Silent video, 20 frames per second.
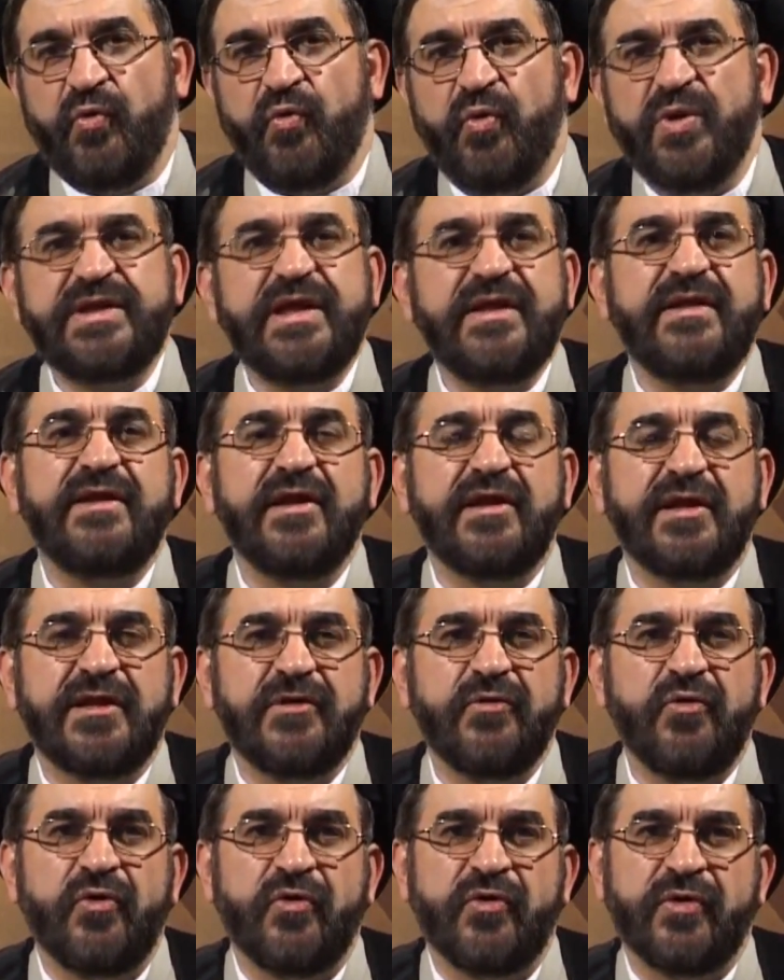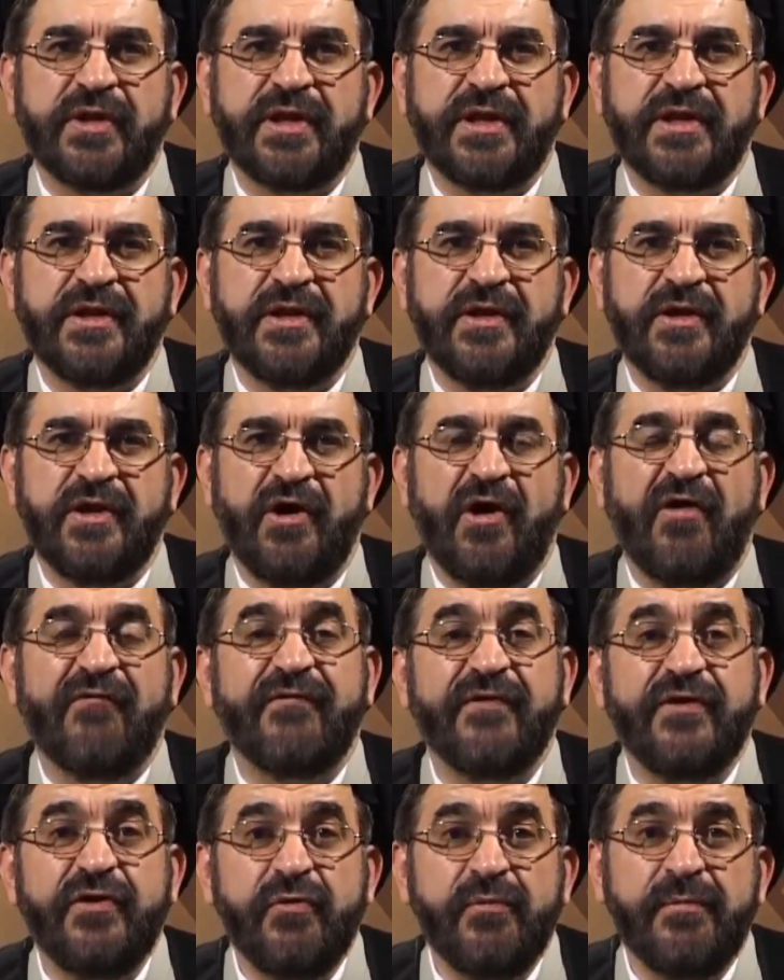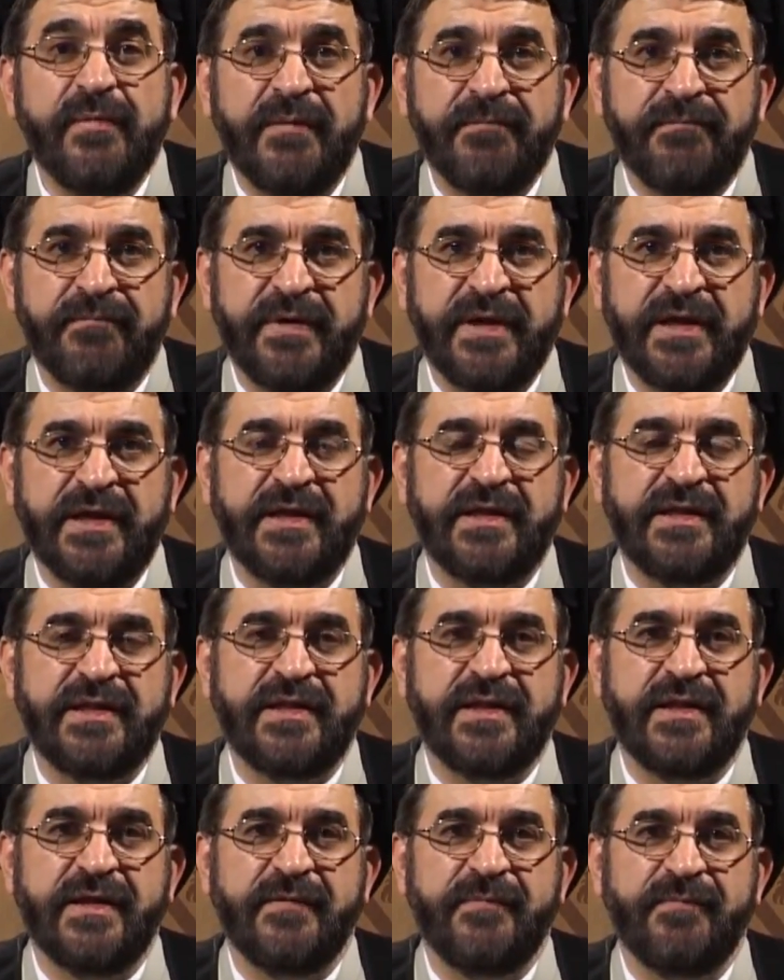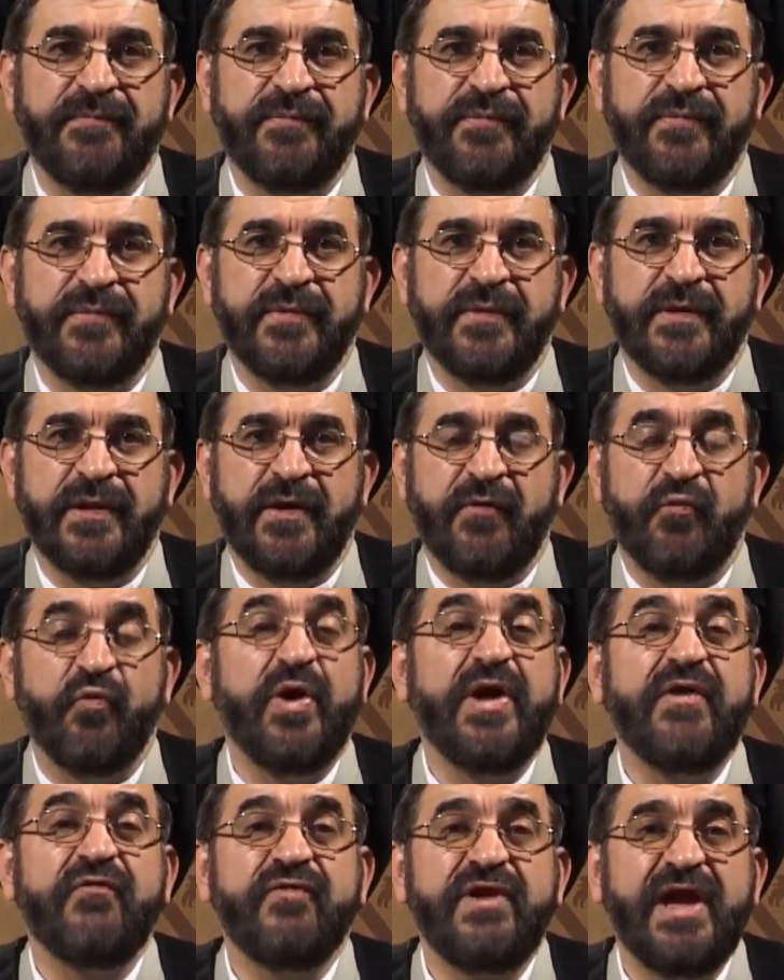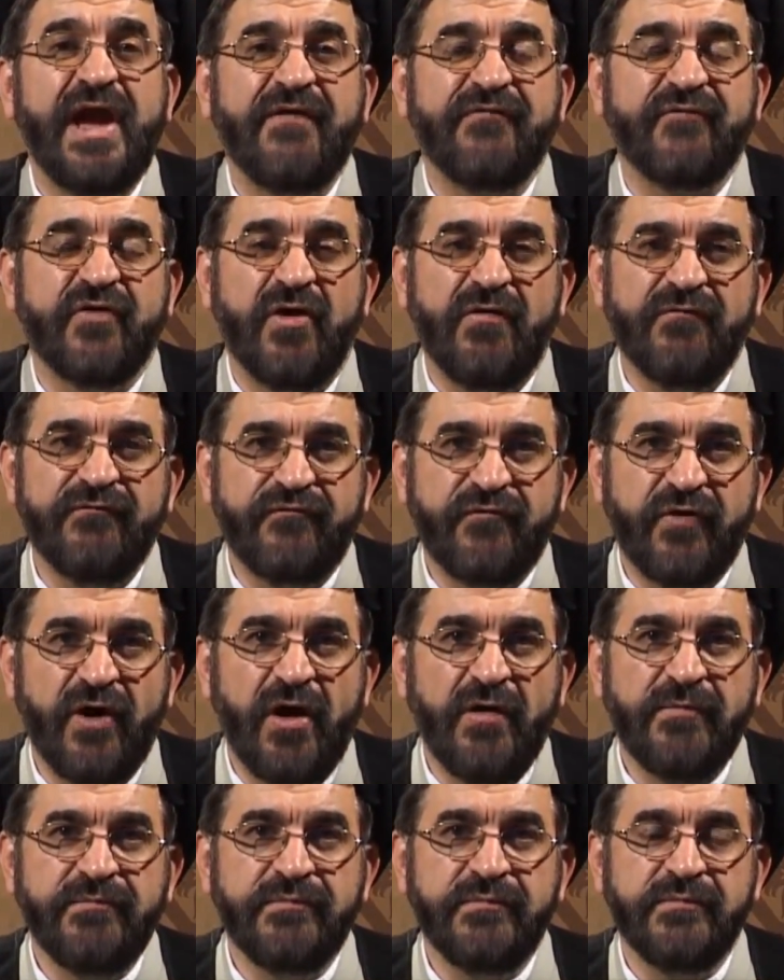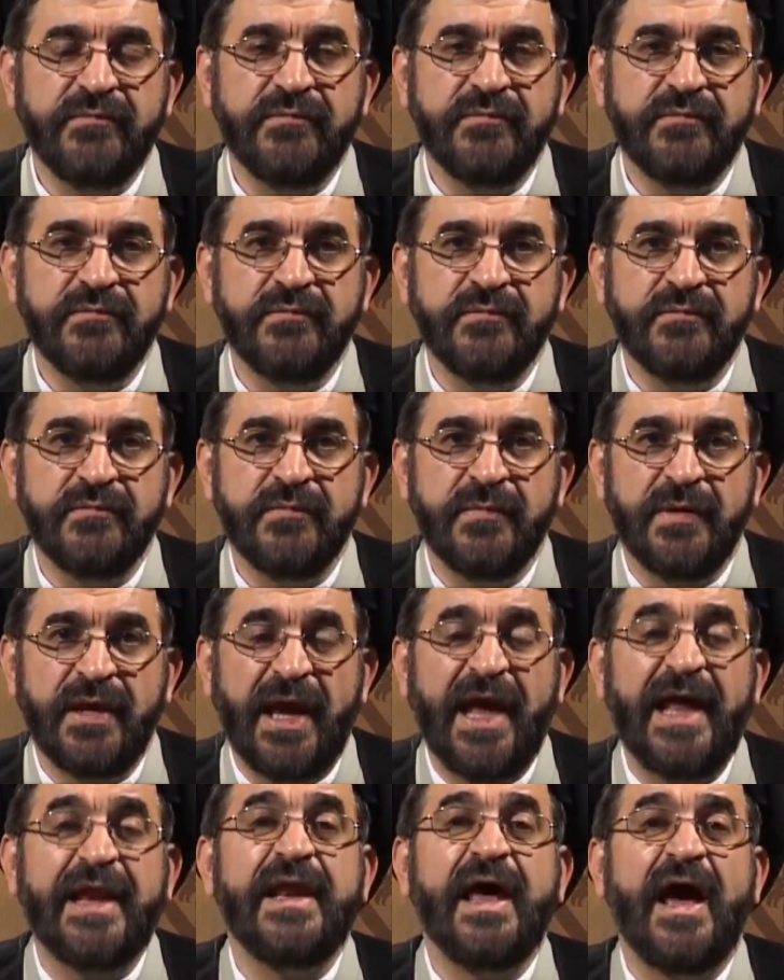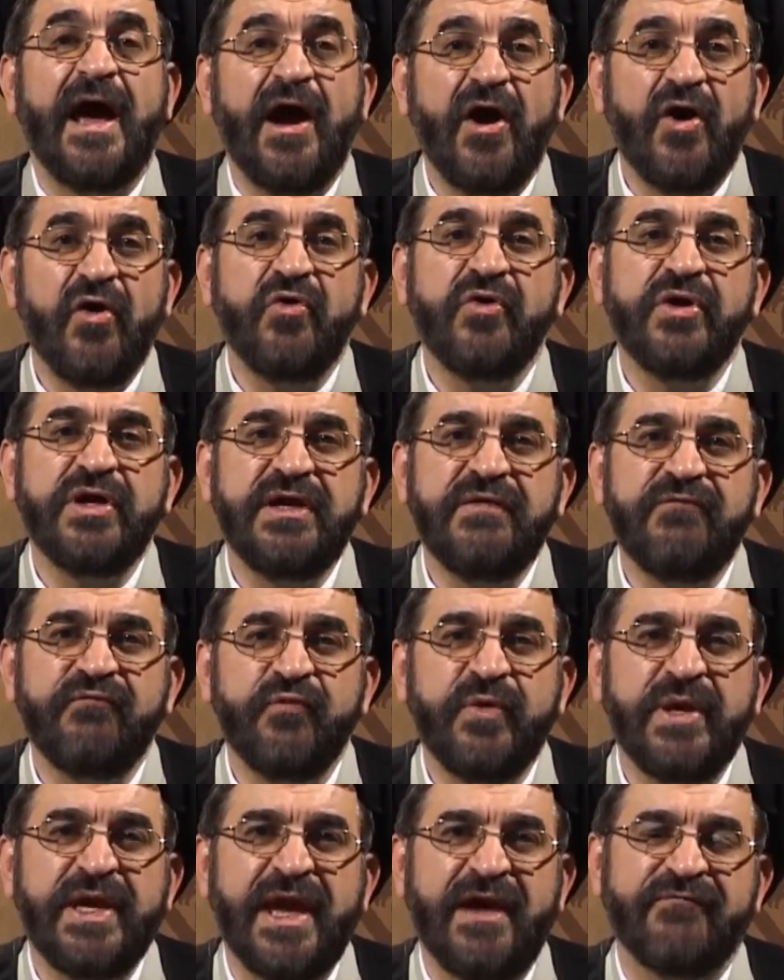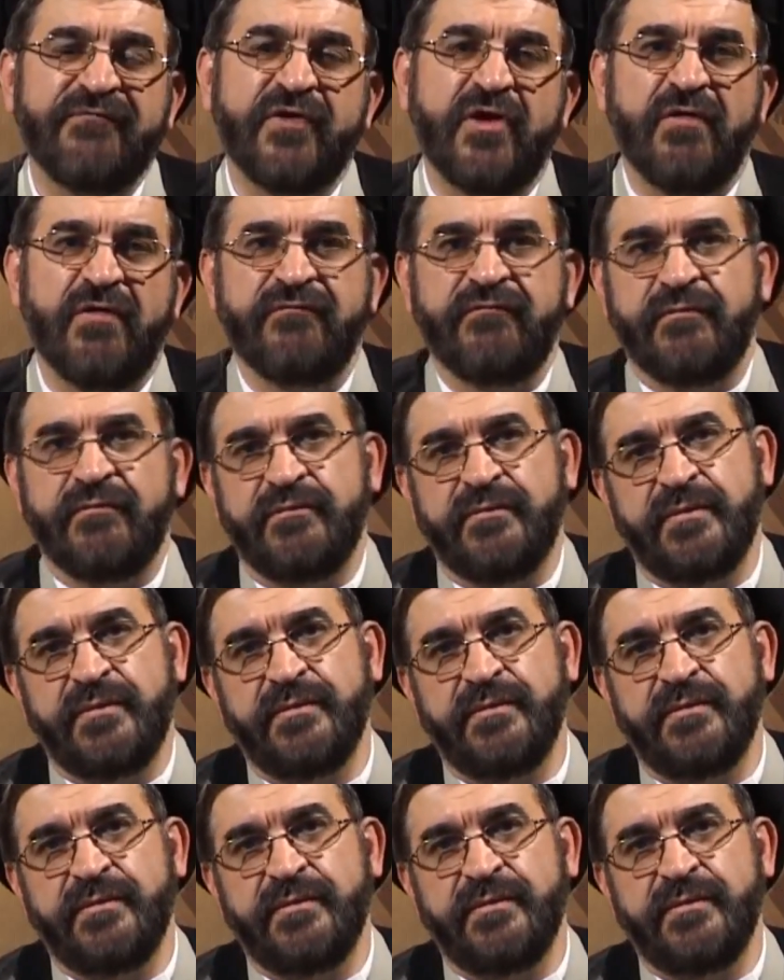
what is the source of human beings, where we have come from, and how we have come.